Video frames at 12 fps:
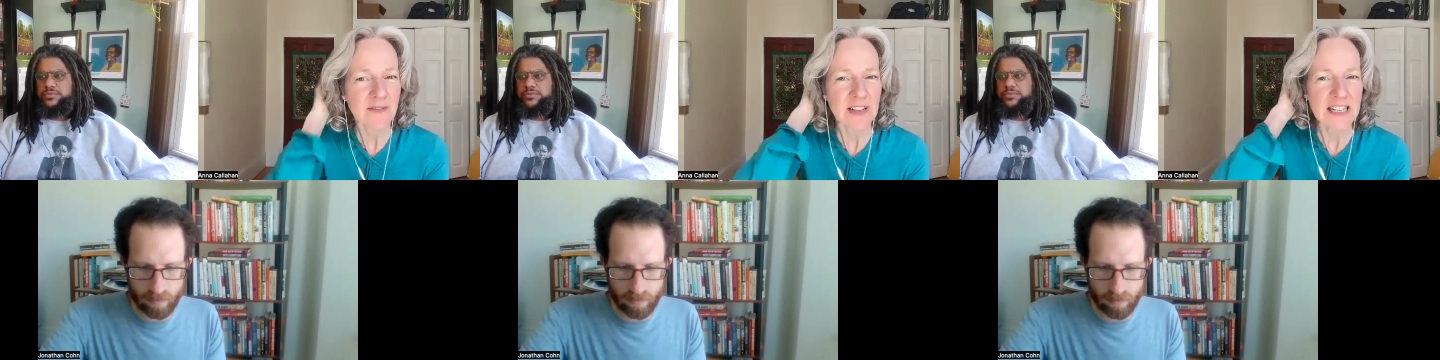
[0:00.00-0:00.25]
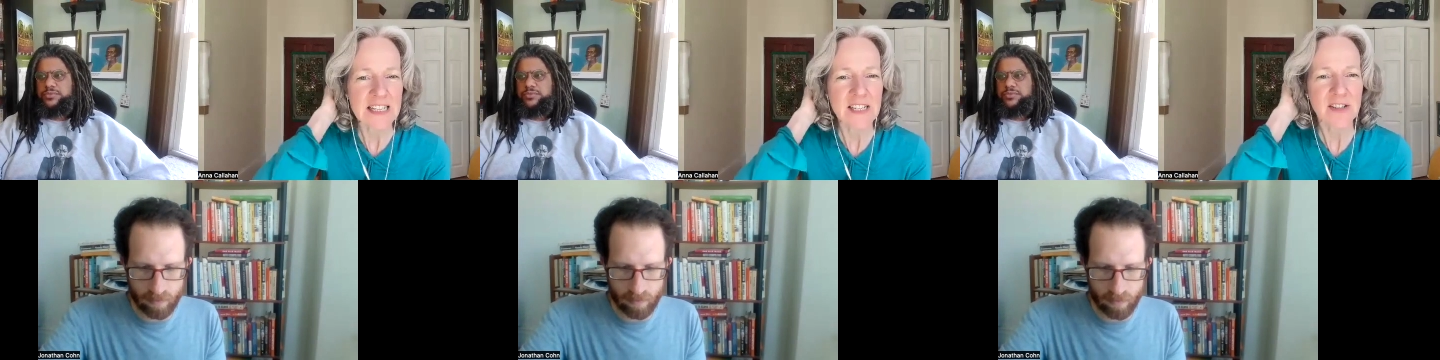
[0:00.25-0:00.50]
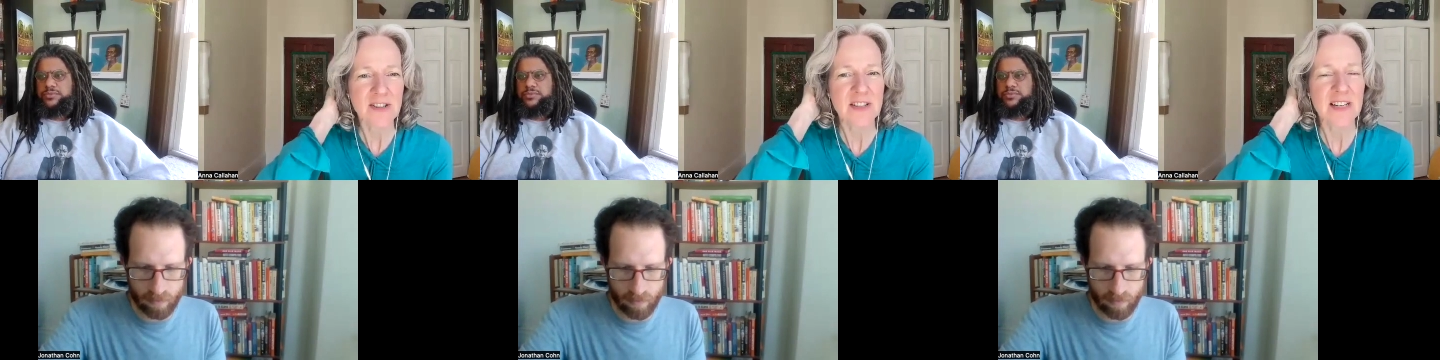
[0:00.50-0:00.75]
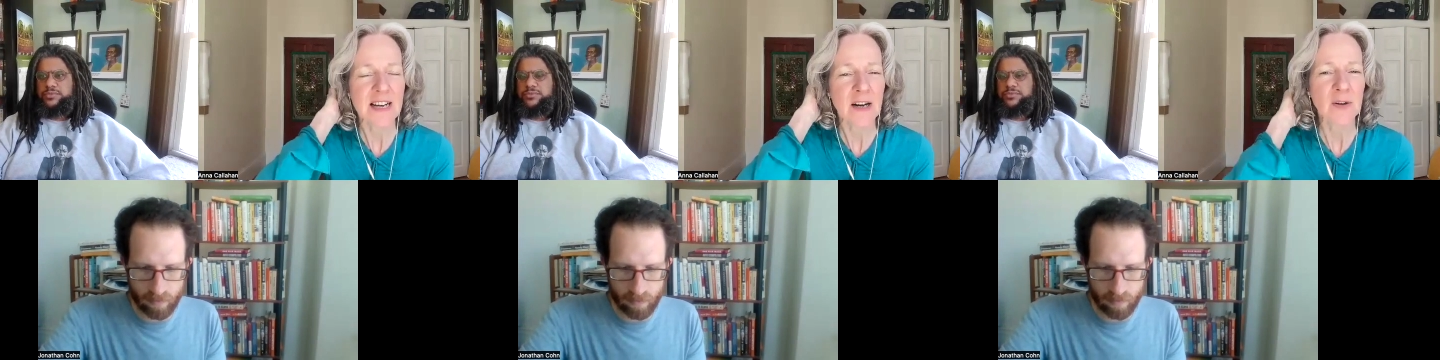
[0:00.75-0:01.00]
Speaker 1: seven, eight years
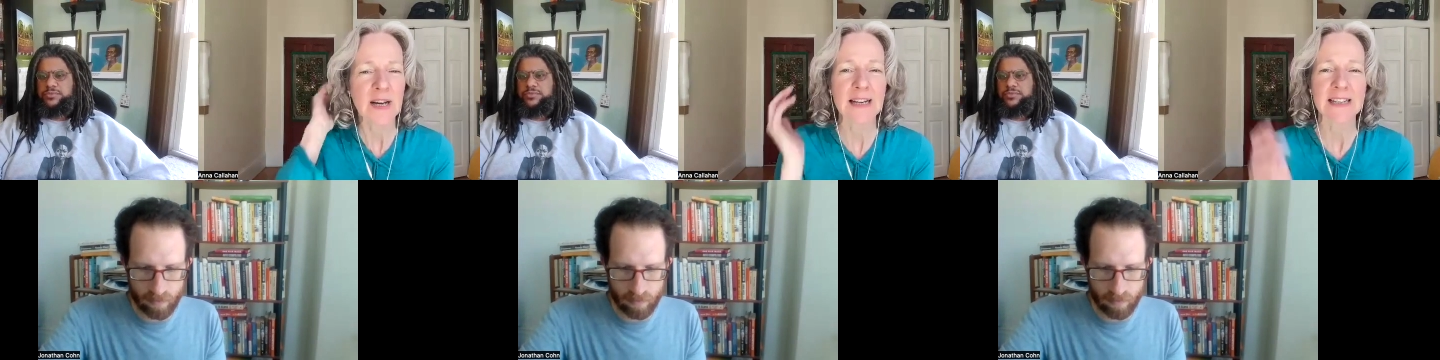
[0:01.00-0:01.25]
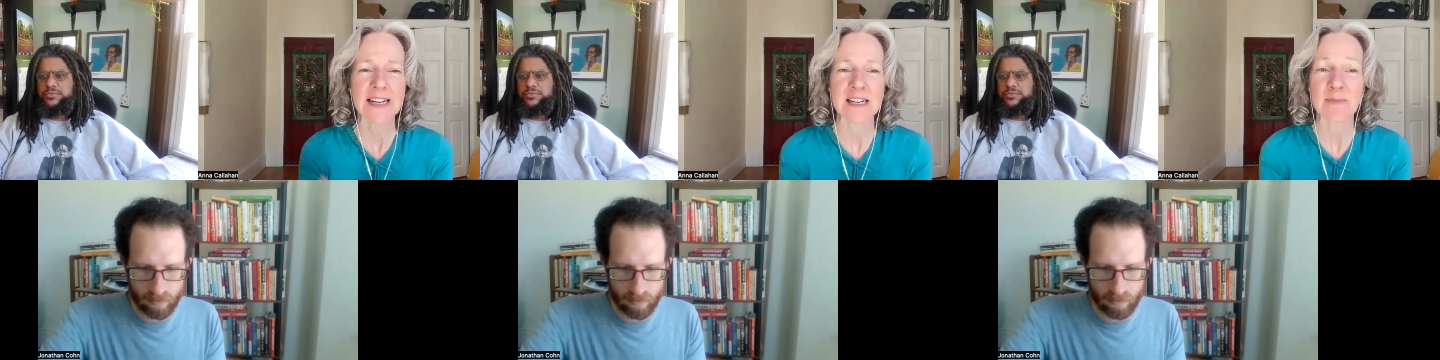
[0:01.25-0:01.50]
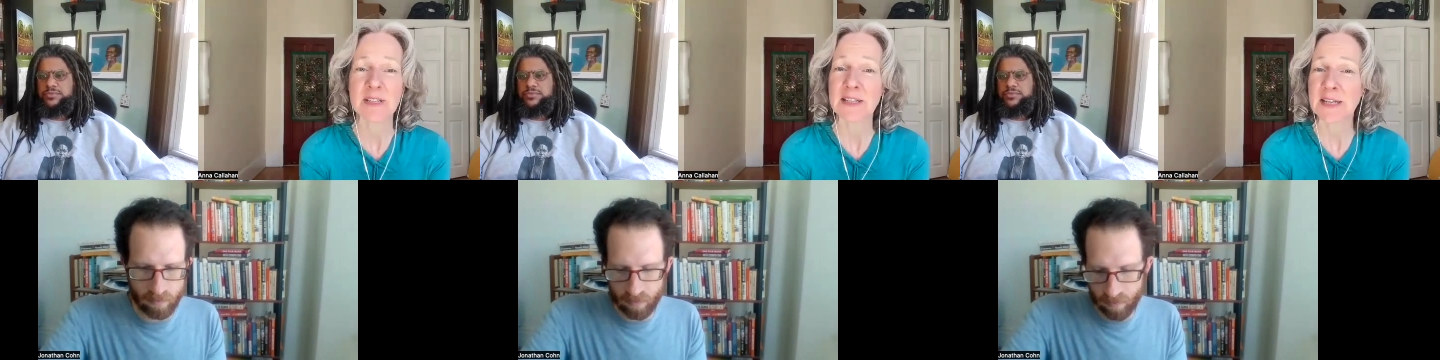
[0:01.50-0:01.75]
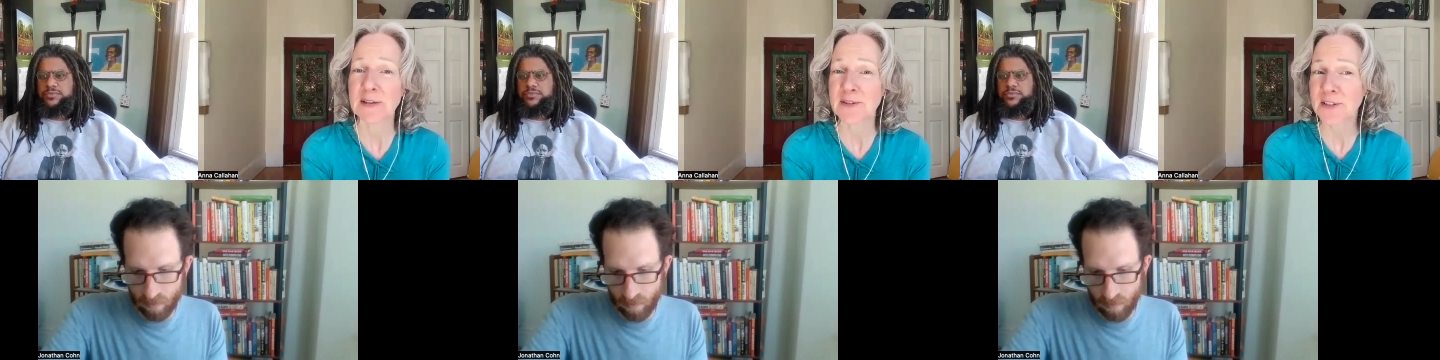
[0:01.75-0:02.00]
now. And I am a
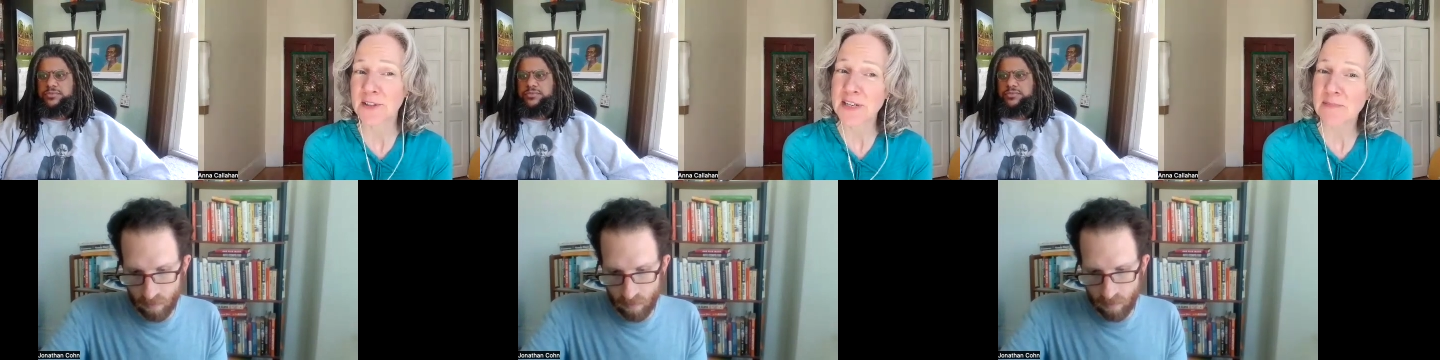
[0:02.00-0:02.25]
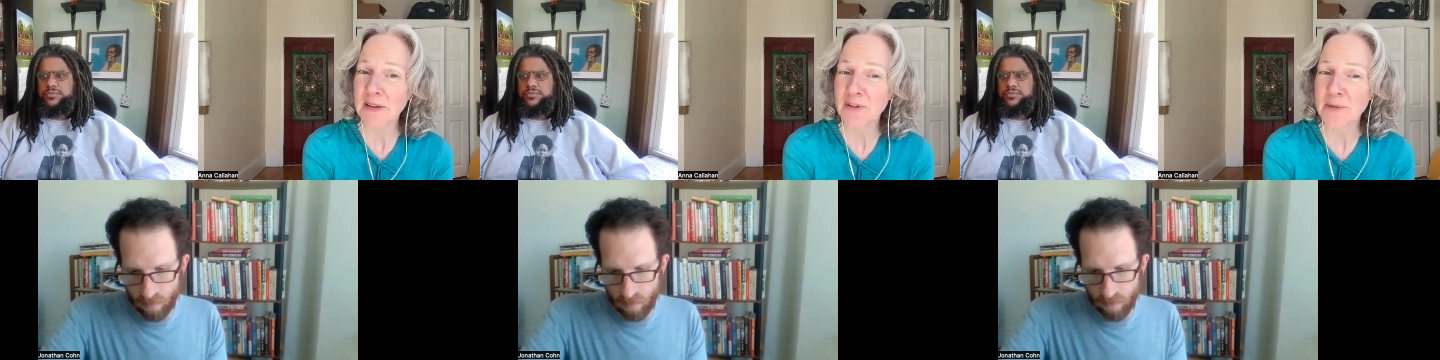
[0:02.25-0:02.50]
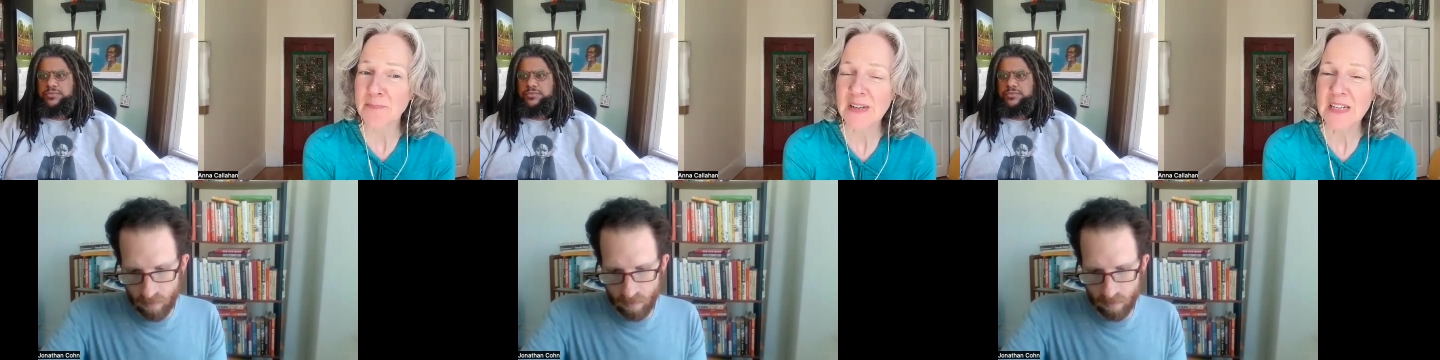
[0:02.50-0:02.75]
city councilor in Medford.